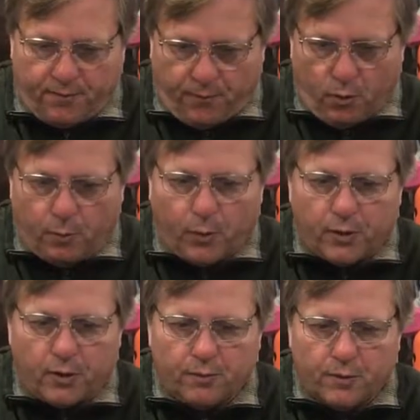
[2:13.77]

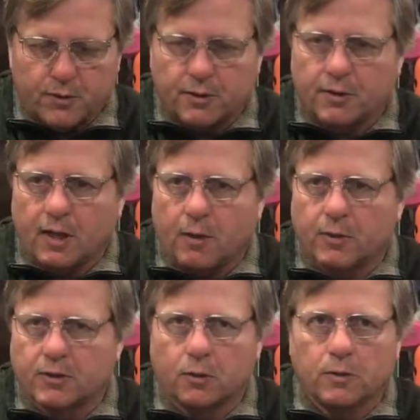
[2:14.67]
4.0 versions and we
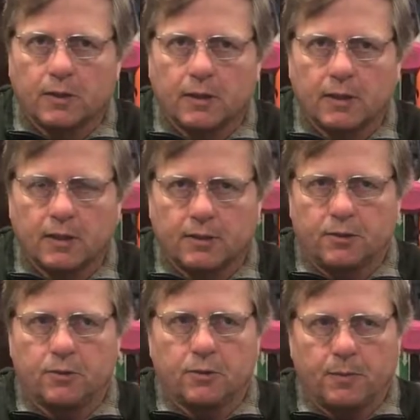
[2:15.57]
sold it
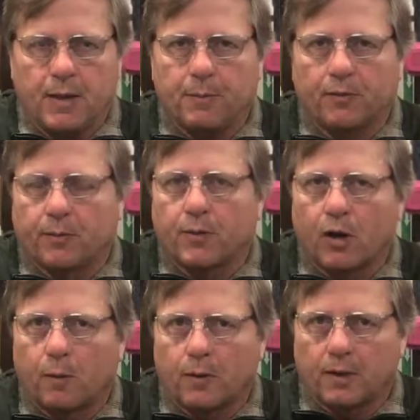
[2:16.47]
to the people from
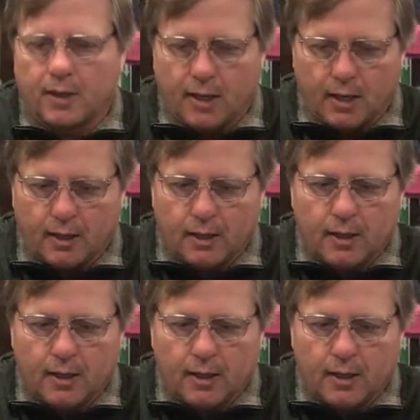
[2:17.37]
Carmel, Indiana,